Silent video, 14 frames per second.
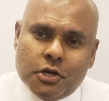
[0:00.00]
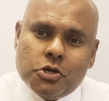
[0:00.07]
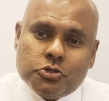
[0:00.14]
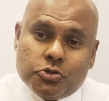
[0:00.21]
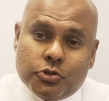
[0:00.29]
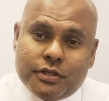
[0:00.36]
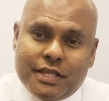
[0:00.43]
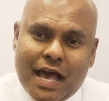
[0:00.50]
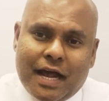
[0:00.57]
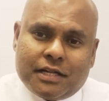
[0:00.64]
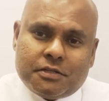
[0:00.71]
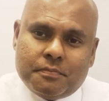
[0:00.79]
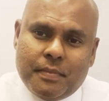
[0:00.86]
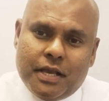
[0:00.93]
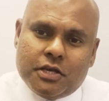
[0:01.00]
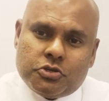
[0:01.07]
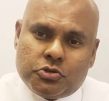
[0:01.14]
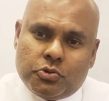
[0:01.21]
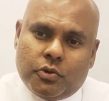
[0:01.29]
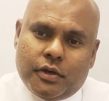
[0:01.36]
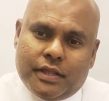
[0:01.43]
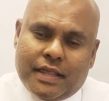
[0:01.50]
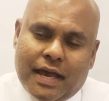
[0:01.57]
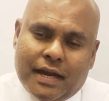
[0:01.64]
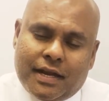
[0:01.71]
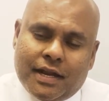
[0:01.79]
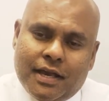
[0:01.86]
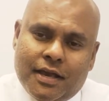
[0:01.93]
So that makes sure
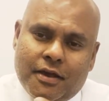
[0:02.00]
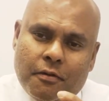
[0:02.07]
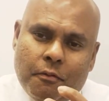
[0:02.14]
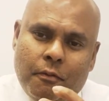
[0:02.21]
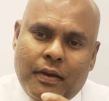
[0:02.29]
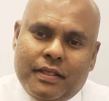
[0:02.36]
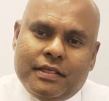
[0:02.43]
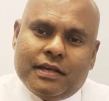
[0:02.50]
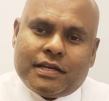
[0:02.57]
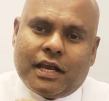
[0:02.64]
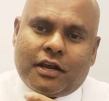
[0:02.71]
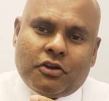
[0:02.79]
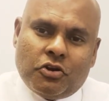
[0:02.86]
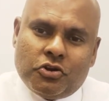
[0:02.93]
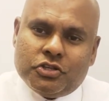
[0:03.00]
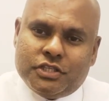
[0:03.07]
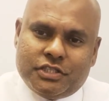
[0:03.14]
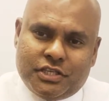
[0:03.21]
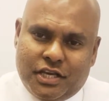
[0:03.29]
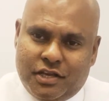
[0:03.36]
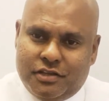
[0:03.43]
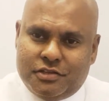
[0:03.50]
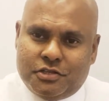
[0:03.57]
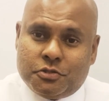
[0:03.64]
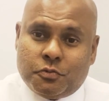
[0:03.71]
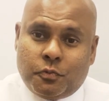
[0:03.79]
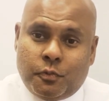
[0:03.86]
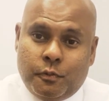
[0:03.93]
that when the technology
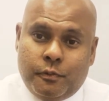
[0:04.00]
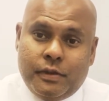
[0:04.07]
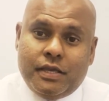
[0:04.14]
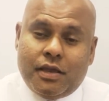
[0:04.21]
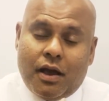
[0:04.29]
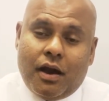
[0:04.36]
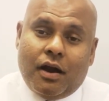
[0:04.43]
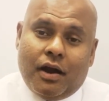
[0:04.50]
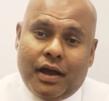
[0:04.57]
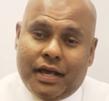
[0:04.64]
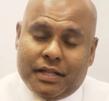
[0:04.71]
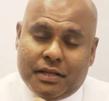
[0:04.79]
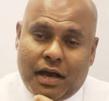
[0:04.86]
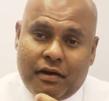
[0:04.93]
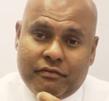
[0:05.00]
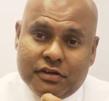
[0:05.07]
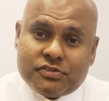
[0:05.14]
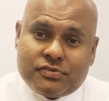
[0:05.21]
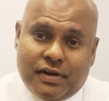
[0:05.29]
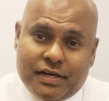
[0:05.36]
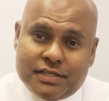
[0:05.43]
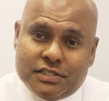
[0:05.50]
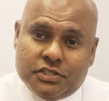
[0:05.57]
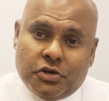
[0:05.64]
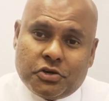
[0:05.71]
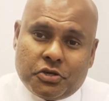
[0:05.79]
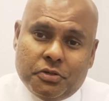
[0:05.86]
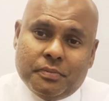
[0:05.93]
changes, our strategy
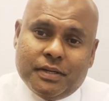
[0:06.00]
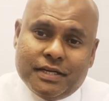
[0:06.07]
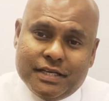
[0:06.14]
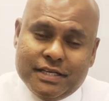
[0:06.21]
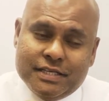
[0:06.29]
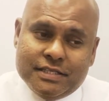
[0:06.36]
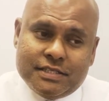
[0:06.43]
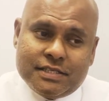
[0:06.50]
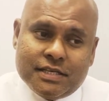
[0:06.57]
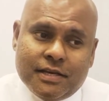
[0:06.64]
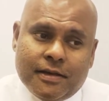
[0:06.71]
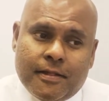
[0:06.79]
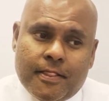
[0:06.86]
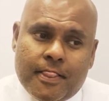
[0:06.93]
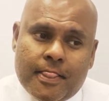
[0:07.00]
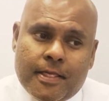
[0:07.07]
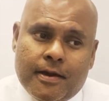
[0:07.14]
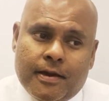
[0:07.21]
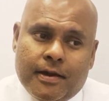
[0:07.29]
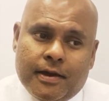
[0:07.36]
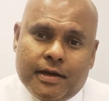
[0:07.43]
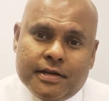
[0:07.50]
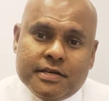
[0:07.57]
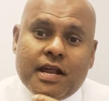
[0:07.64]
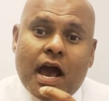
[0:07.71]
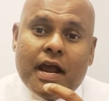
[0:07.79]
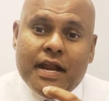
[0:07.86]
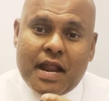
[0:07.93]
document is
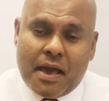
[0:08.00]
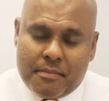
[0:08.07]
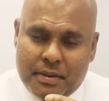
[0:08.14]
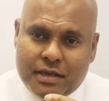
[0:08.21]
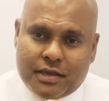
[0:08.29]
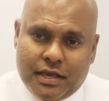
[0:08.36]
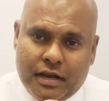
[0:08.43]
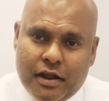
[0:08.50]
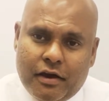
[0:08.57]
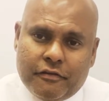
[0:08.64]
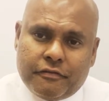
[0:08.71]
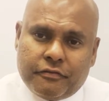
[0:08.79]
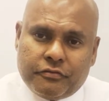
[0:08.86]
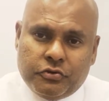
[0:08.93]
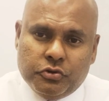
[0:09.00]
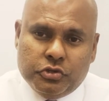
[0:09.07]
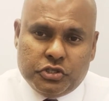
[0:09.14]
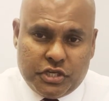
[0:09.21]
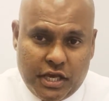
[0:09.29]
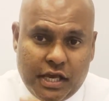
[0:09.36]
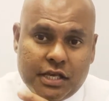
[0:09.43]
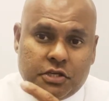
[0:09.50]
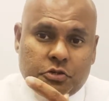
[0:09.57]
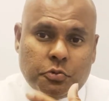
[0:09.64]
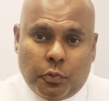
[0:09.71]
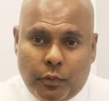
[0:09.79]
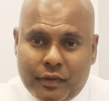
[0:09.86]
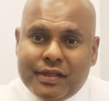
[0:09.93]
dynamic enough to change
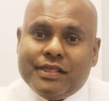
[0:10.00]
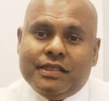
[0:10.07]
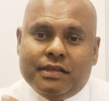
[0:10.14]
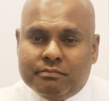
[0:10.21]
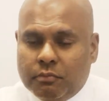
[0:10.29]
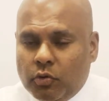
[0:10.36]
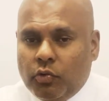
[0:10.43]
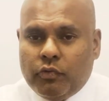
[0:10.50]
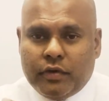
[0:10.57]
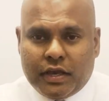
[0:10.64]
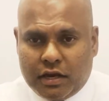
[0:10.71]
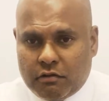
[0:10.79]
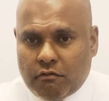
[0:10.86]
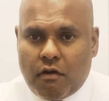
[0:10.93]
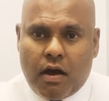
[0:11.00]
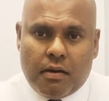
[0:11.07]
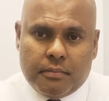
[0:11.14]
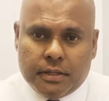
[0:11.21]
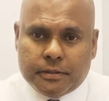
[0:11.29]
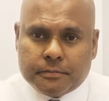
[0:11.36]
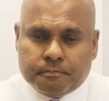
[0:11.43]
with the moving environment,